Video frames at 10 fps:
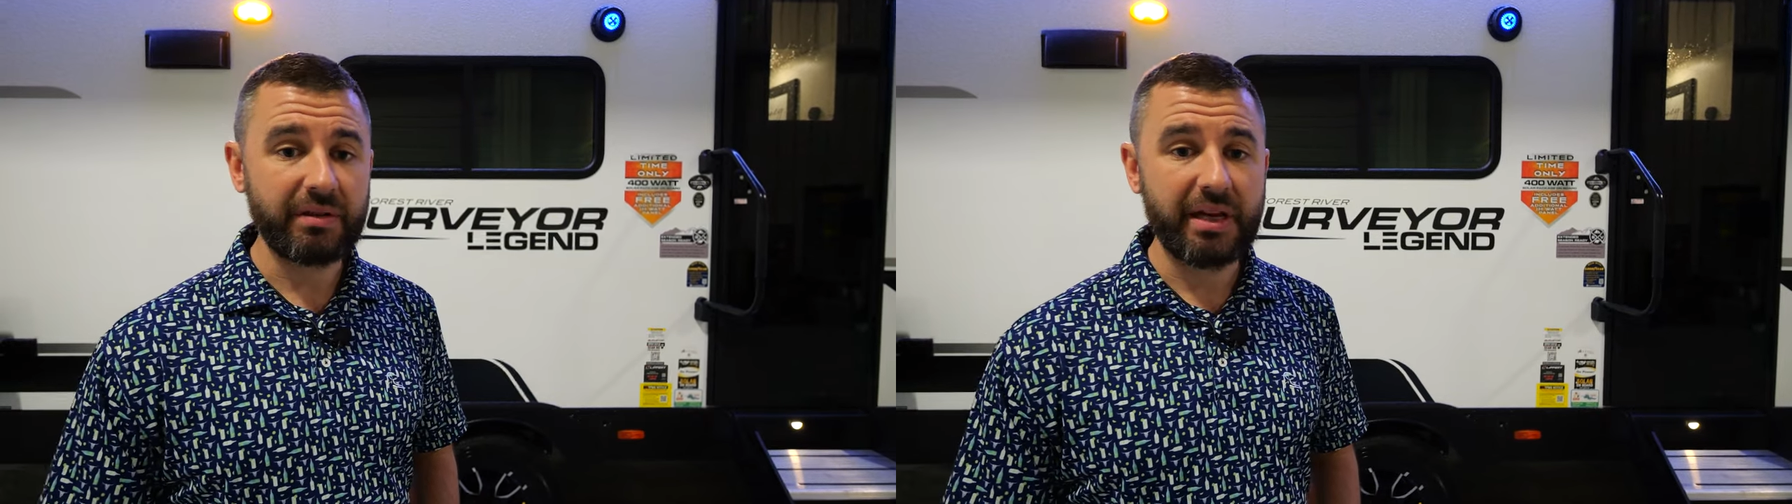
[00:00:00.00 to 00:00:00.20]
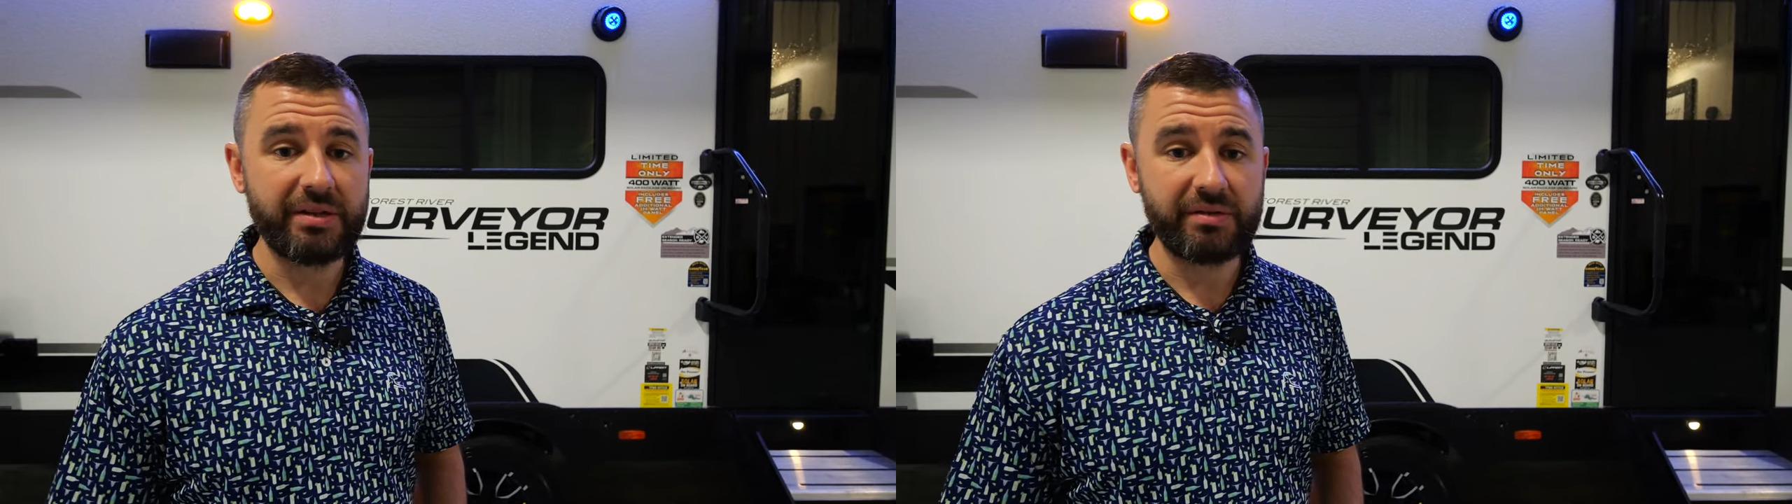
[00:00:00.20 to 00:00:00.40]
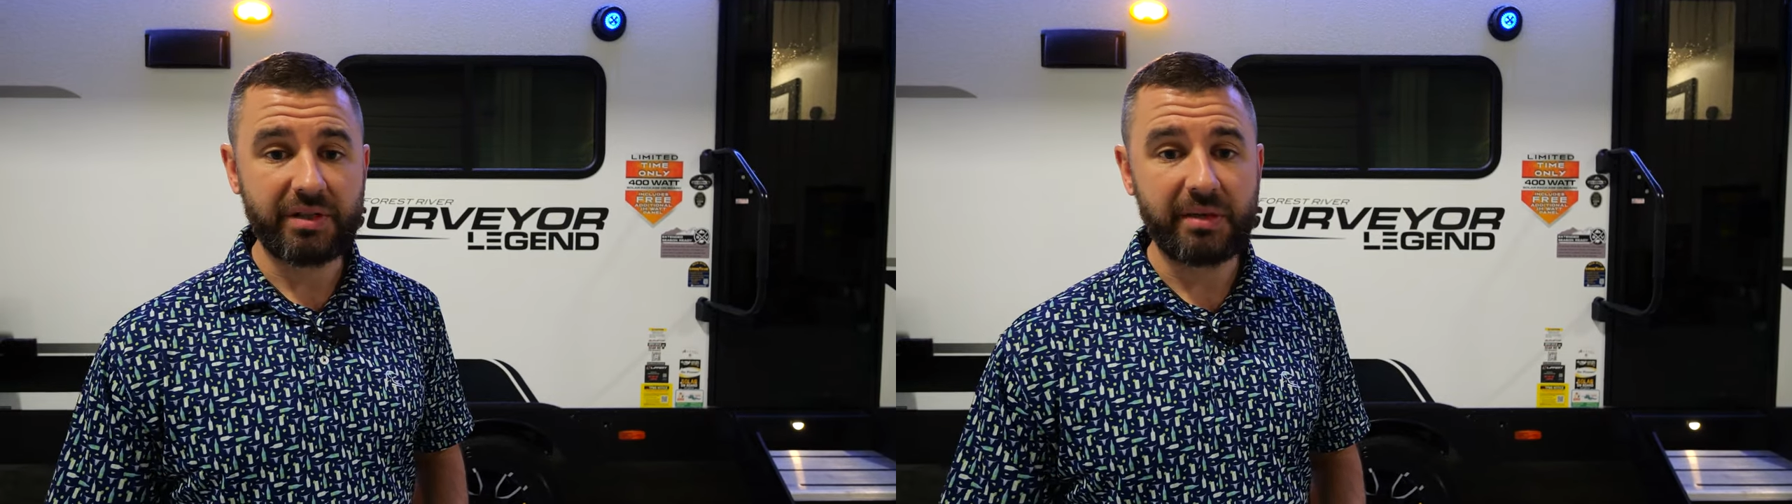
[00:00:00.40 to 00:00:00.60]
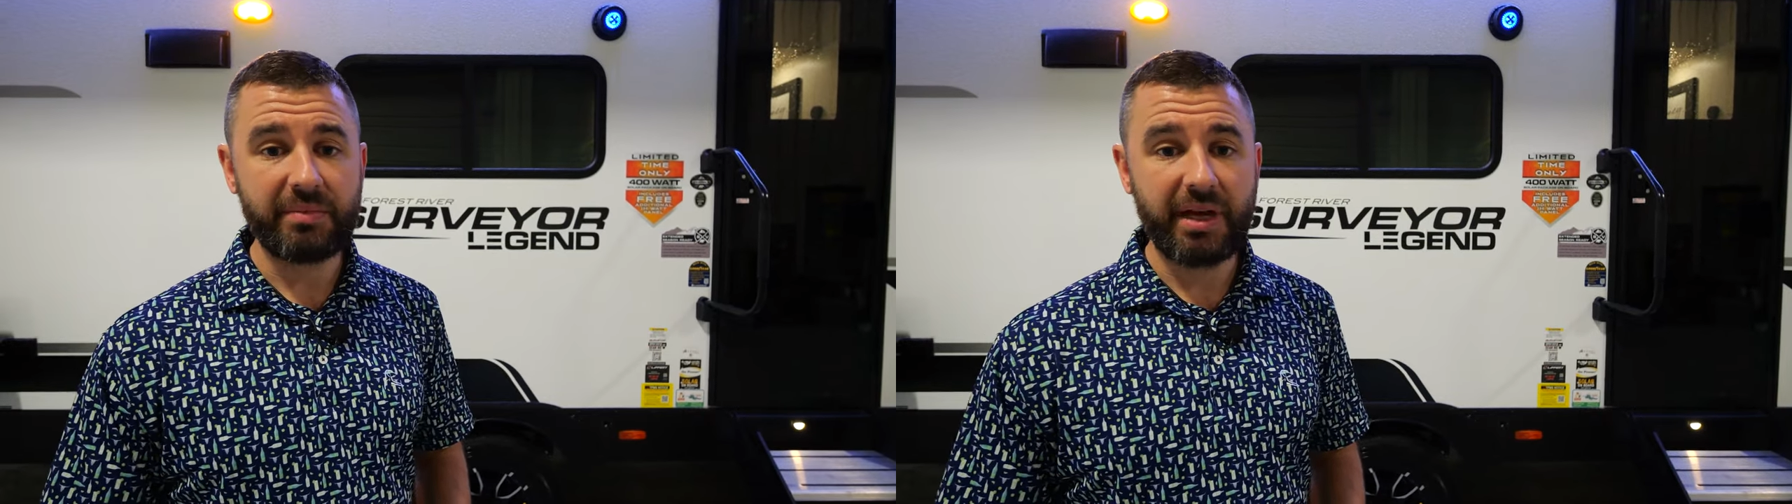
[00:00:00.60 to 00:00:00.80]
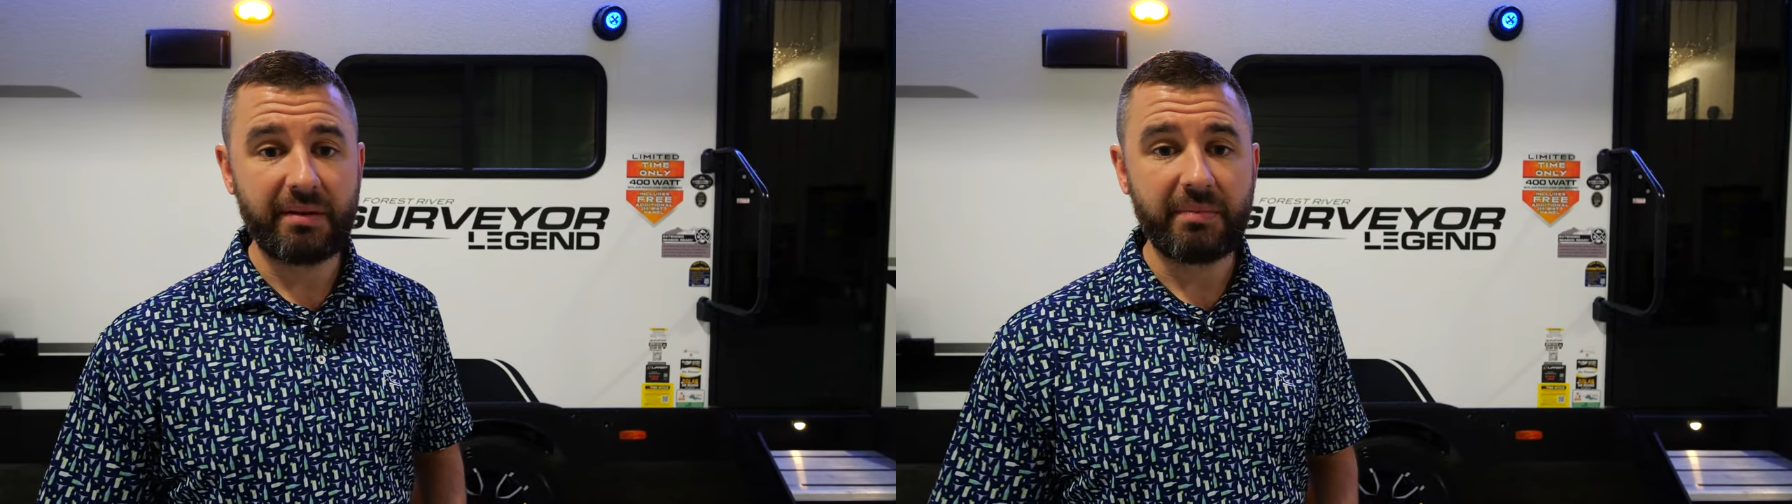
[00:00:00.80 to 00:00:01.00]
line, so
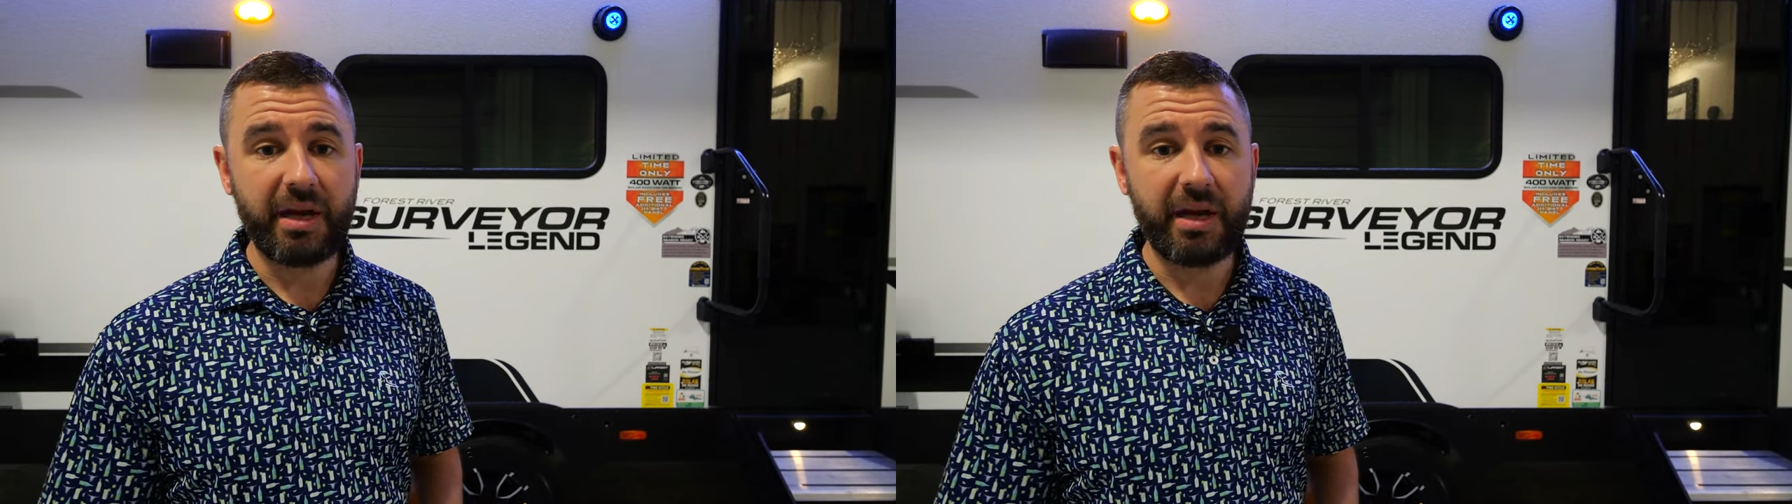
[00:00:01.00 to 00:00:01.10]
keep that in